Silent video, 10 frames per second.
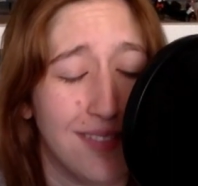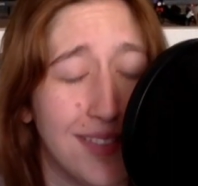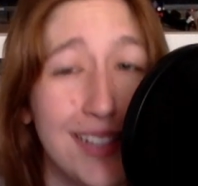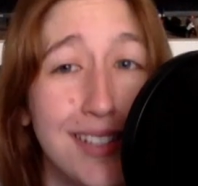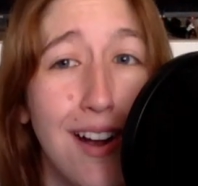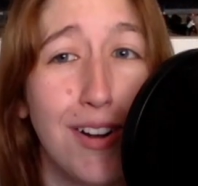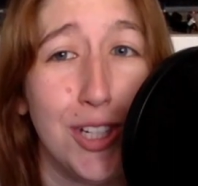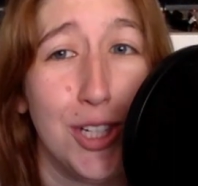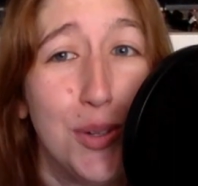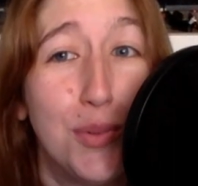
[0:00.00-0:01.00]
that's not
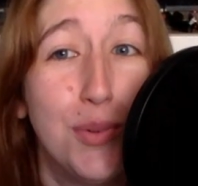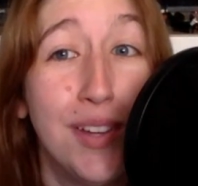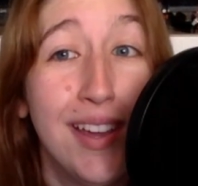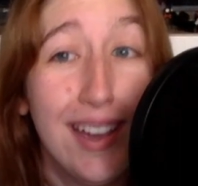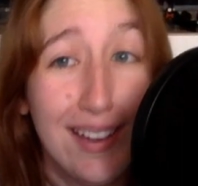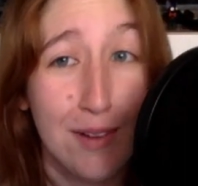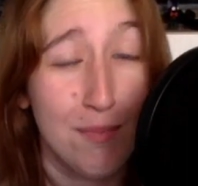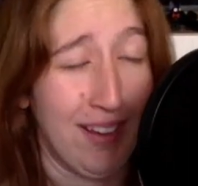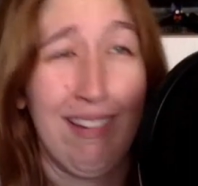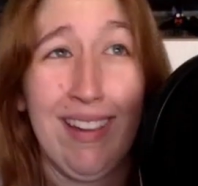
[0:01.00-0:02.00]
you. And I'm
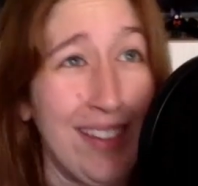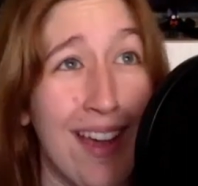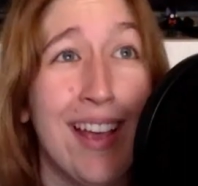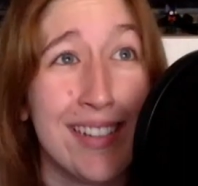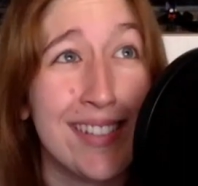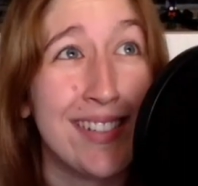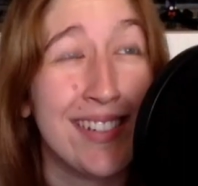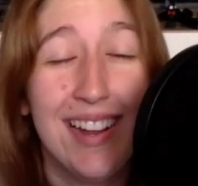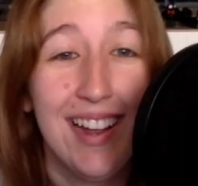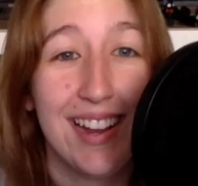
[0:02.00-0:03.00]
like, I guess.
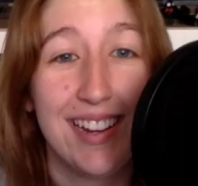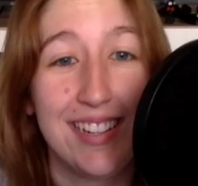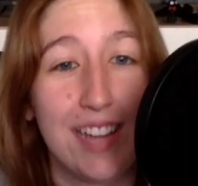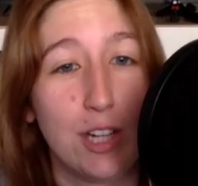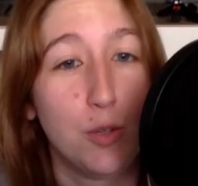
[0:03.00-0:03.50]
And he's like,